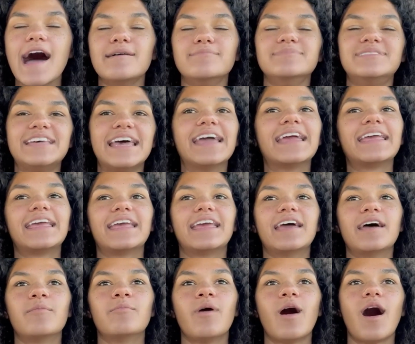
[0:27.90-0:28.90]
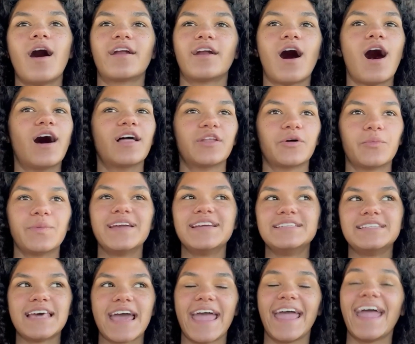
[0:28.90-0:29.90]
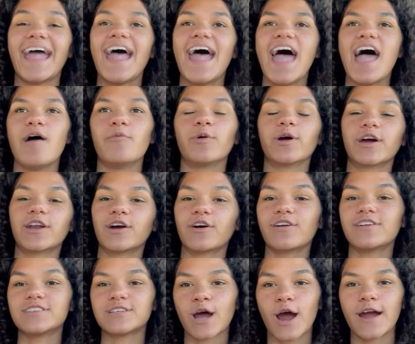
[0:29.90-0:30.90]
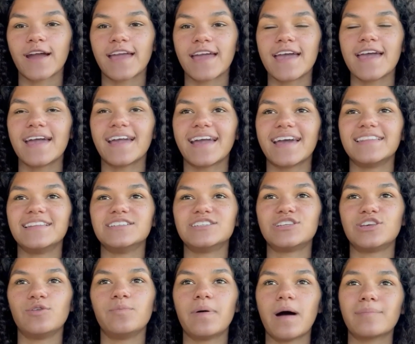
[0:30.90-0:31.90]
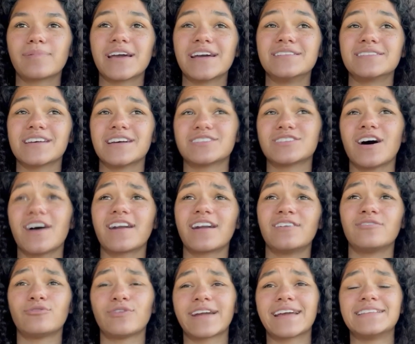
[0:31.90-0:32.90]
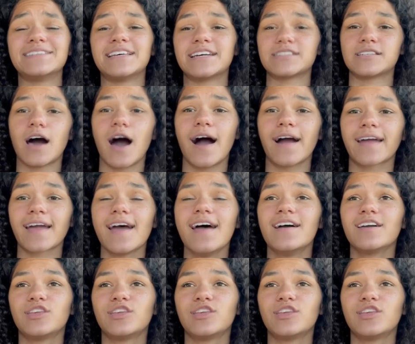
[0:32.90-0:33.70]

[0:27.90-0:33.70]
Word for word: I'm taking him on a Halloween date. And we're gonna go to Target and get these cute pumpkins. I saw it on freaking TikTok.